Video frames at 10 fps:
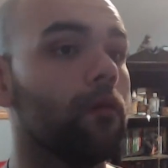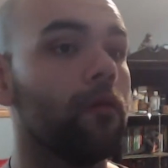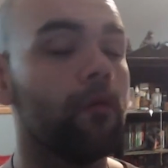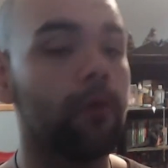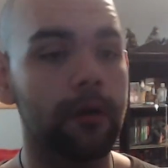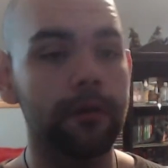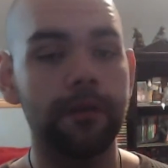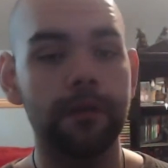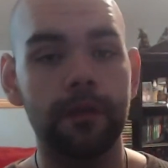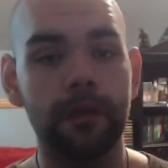
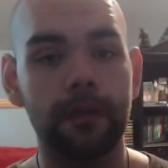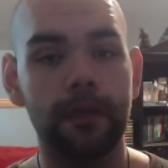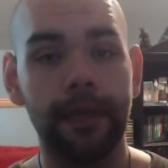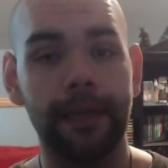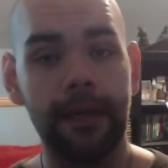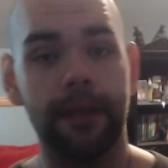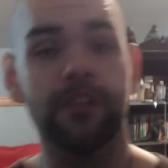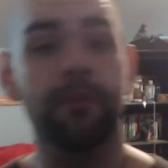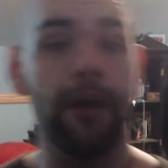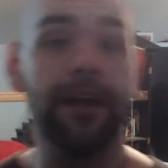Words cannot
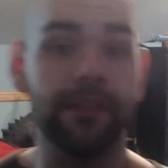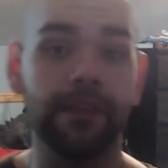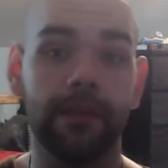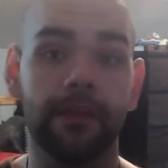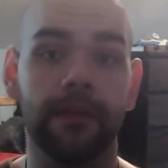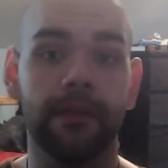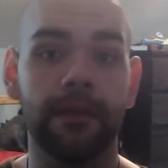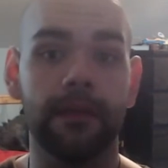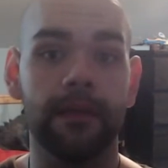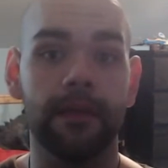express
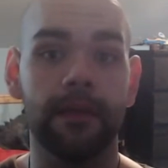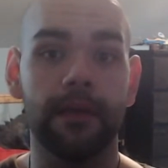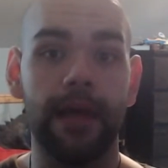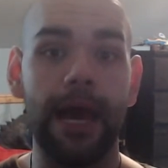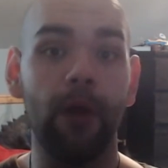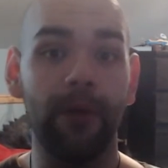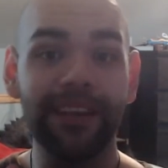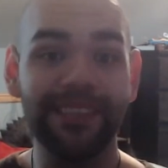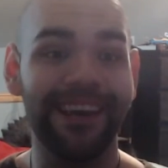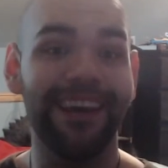how
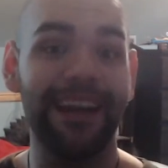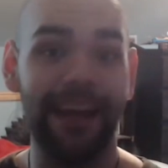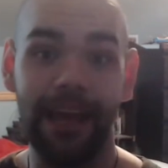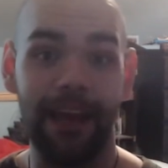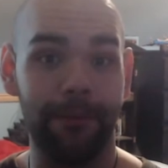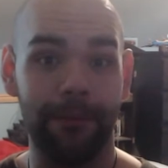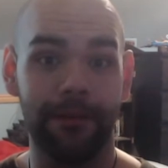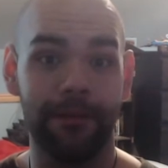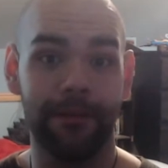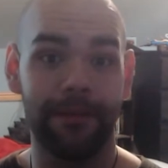excited I am
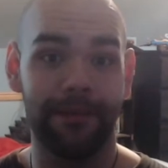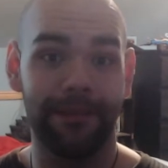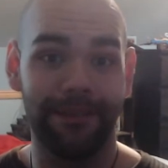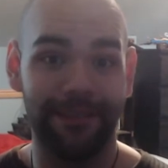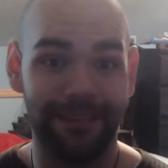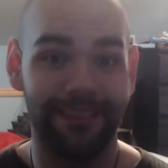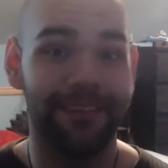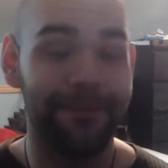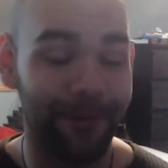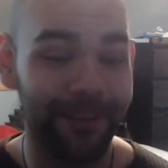
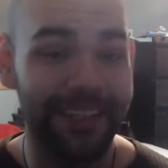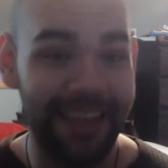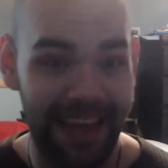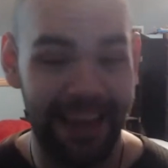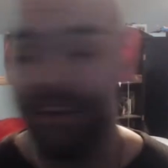for today.